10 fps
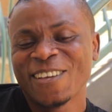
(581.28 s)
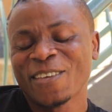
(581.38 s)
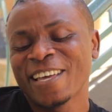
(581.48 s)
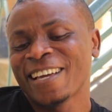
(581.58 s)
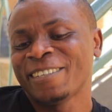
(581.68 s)

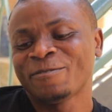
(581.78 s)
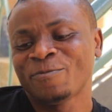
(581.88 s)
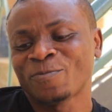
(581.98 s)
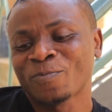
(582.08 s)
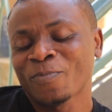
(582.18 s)
yeah,
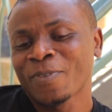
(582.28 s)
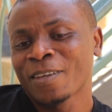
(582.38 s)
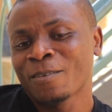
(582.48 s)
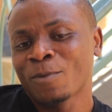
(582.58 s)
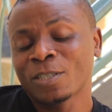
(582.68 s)

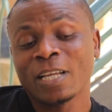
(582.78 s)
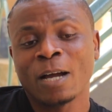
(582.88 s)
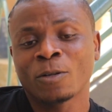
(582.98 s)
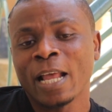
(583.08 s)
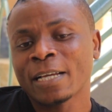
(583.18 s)
but
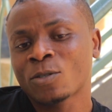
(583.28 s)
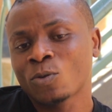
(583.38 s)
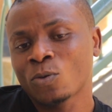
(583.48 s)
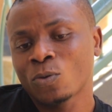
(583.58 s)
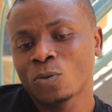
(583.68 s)
I would like
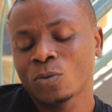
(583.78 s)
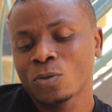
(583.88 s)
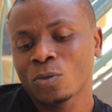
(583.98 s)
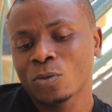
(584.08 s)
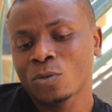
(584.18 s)
to
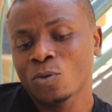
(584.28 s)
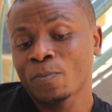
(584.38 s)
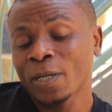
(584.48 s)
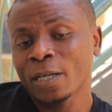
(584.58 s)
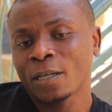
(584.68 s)
to to
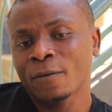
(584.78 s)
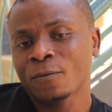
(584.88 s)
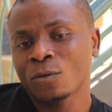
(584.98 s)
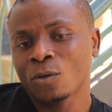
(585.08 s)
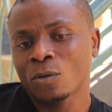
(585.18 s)
play,
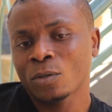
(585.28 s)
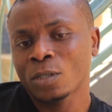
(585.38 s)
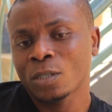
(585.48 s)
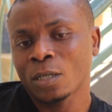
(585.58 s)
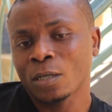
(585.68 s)
even though
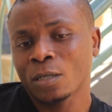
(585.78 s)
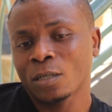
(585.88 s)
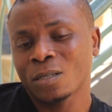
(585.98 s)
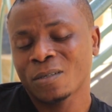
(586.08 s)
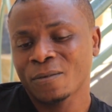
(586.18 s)
it's
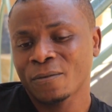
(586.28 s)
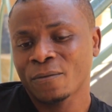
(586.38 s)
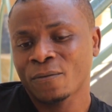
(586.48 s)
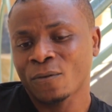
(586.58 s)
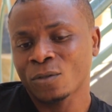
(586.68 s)
uh,
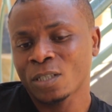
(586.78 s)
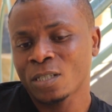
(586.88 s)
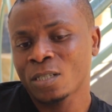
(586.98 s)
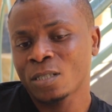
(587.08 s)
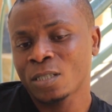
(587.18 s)
for
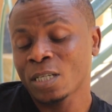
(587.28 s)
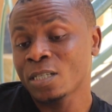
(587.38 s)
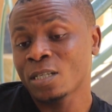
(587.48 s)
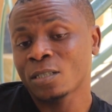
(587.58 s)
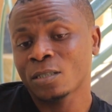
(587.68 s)
this
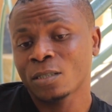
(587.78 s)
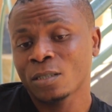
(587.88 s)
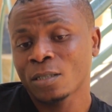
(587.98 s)
season.